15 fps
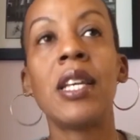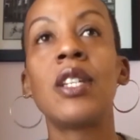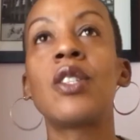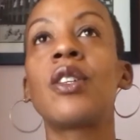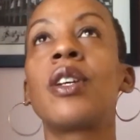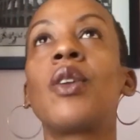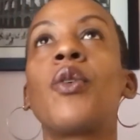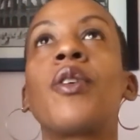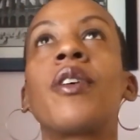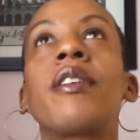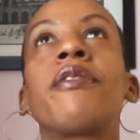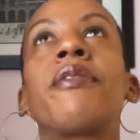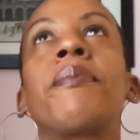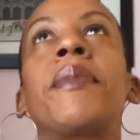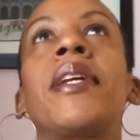So in order
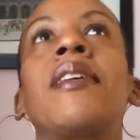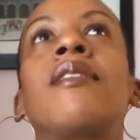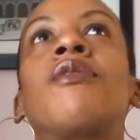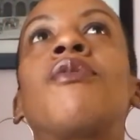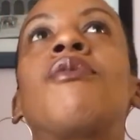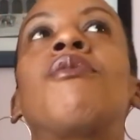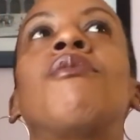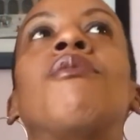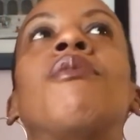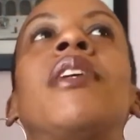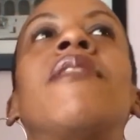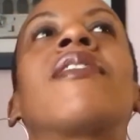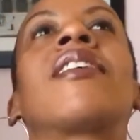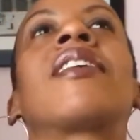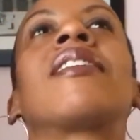for me to
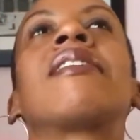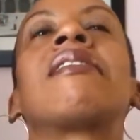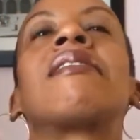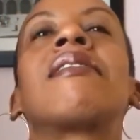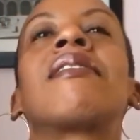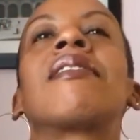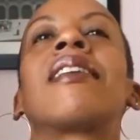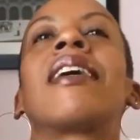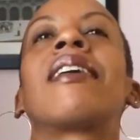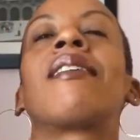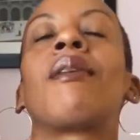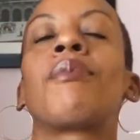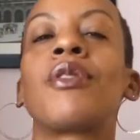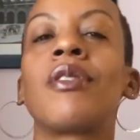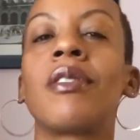even consider that
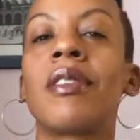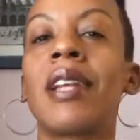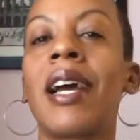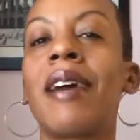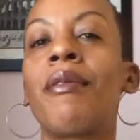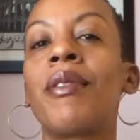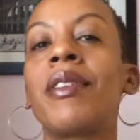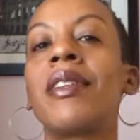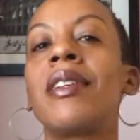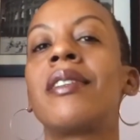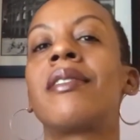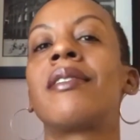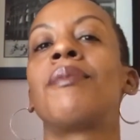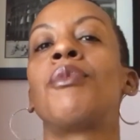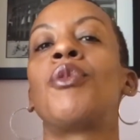option, I would need
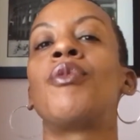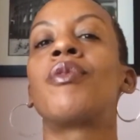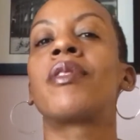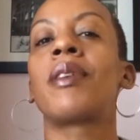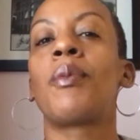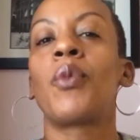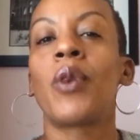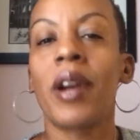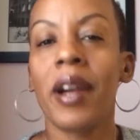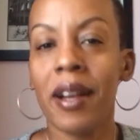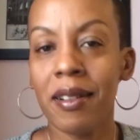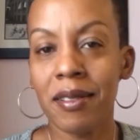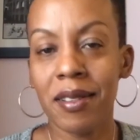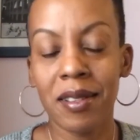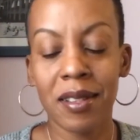to move somewhere
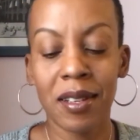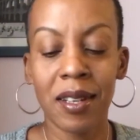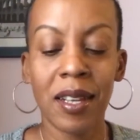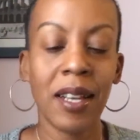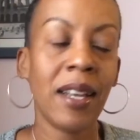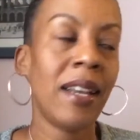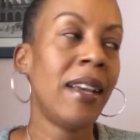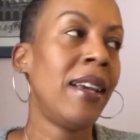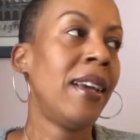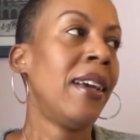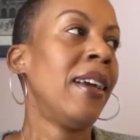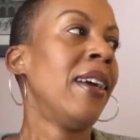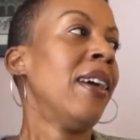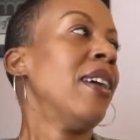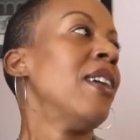else.
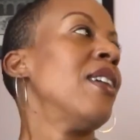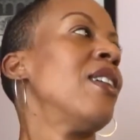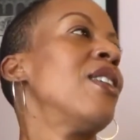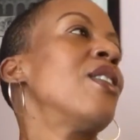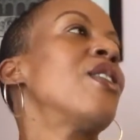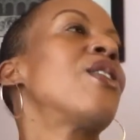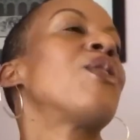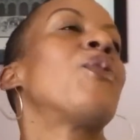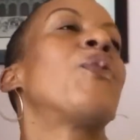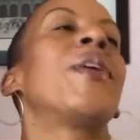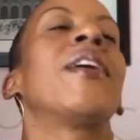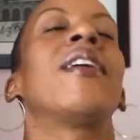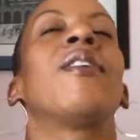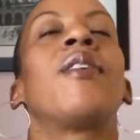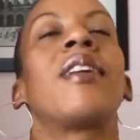So we
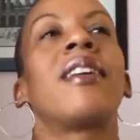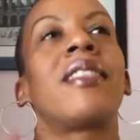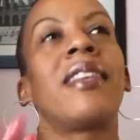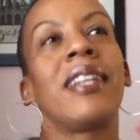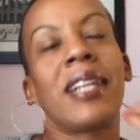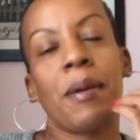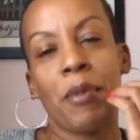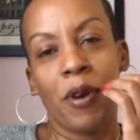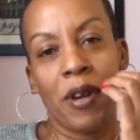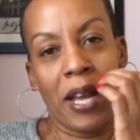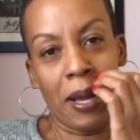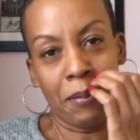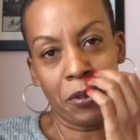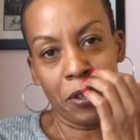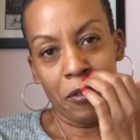don't want to think about the
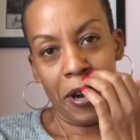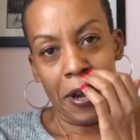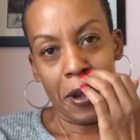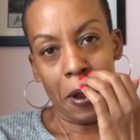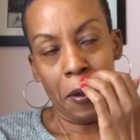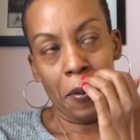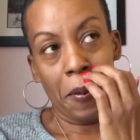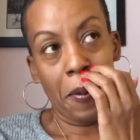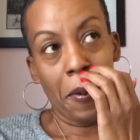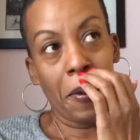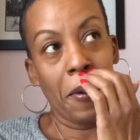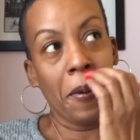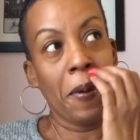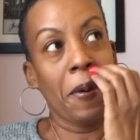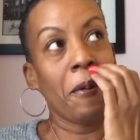option right now.
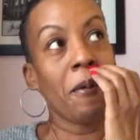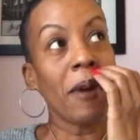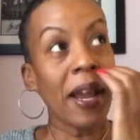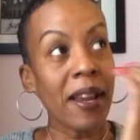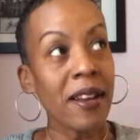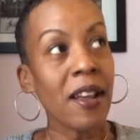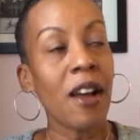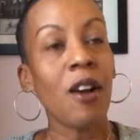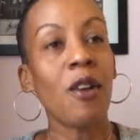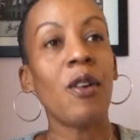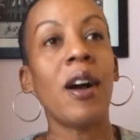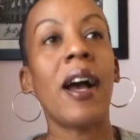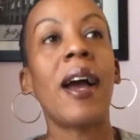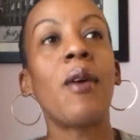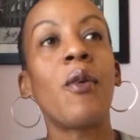Right now,
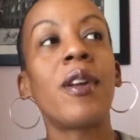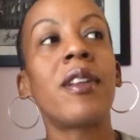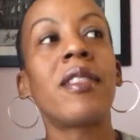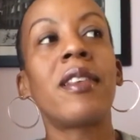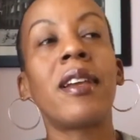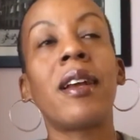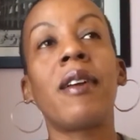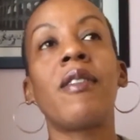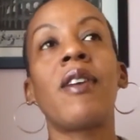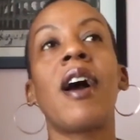I want to think of